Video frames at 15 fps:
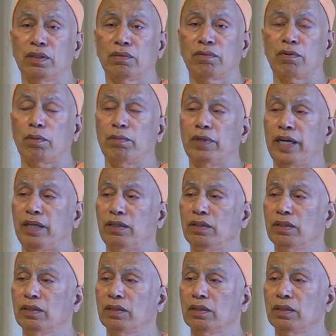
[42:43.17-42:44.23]
from that.
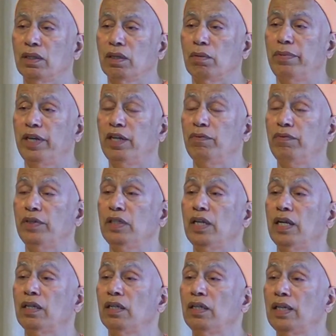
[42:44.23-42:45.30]
A benefit
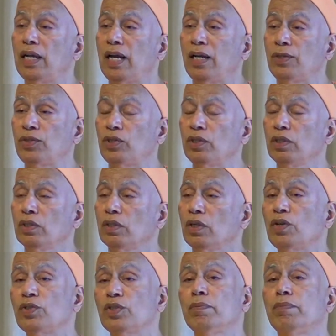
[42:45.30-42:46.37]
that will last
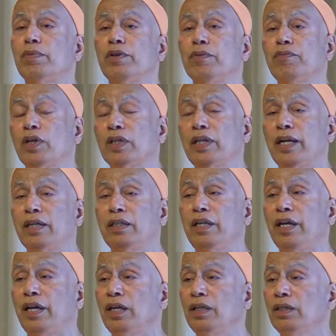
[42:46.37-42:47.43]
not simply for that
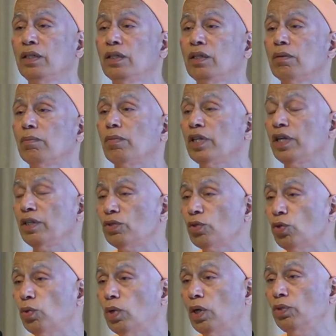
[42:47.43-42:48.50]
day, but then
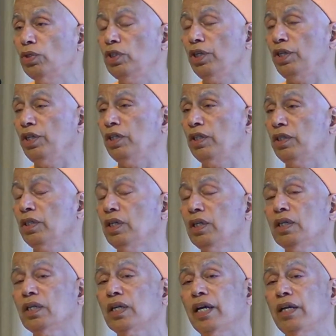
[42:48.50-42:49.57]
throughout the year
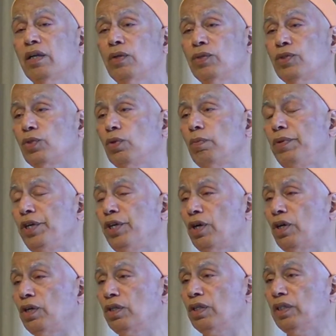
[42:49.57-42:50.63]
and also
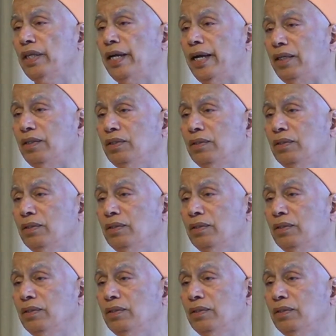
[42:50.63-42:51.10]
beyond that.